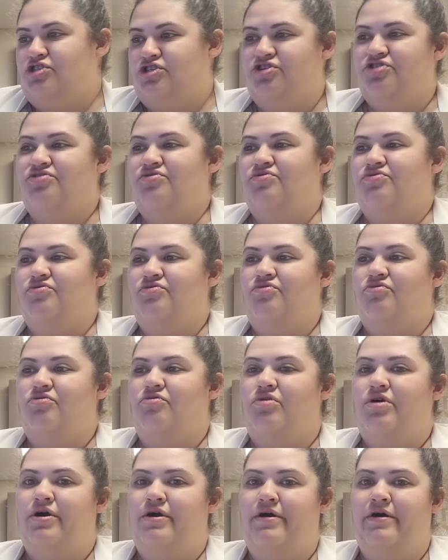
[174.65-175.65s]

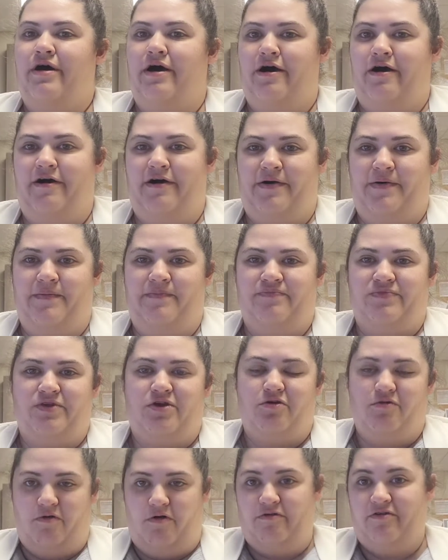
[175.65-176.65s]
to
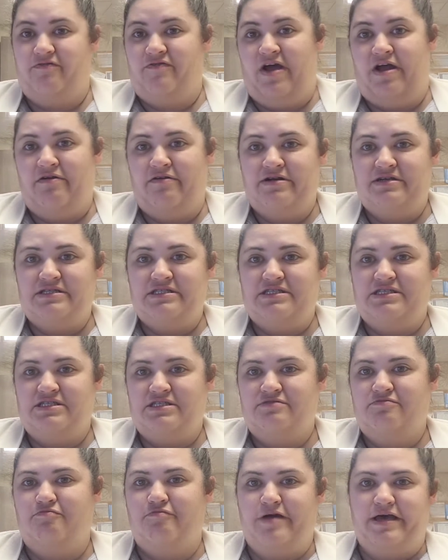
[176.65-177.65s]
coronavirus
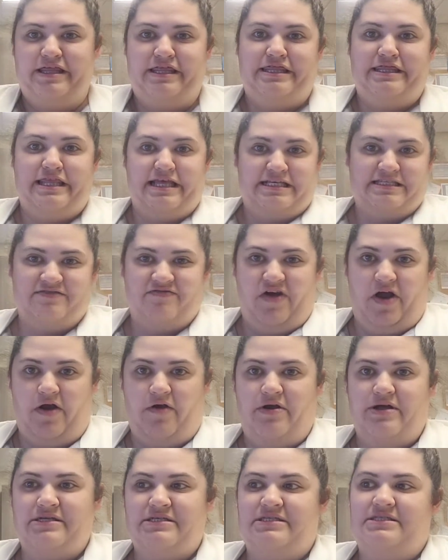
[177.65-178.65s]
with this
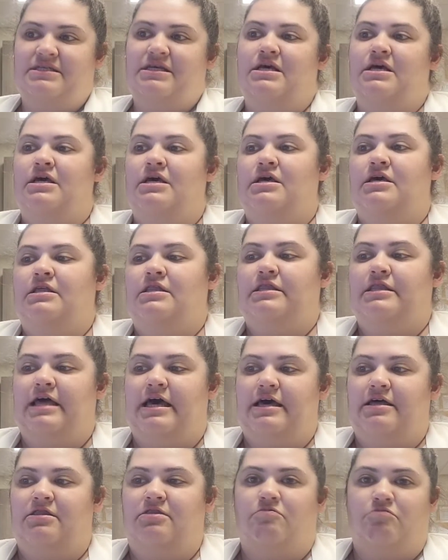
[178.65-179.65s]
virus,
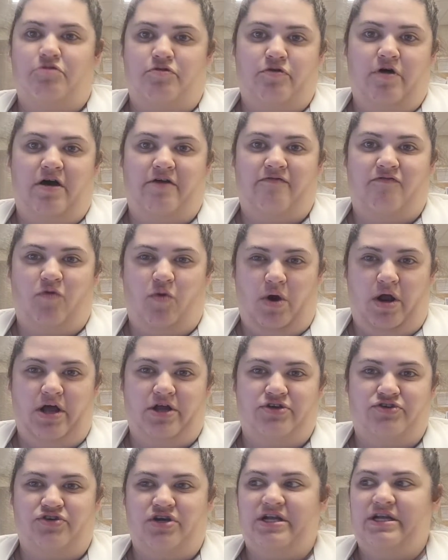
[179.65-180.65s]
the Wuhan
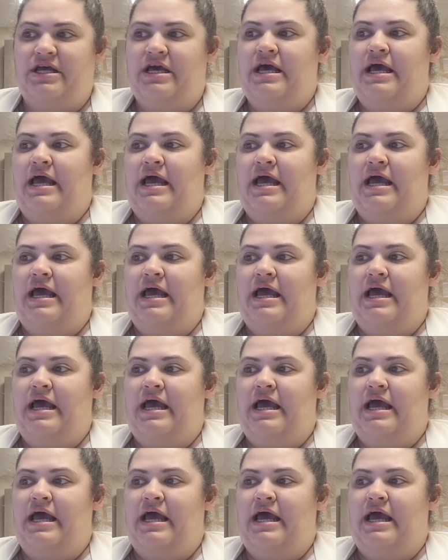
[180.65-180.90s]
400.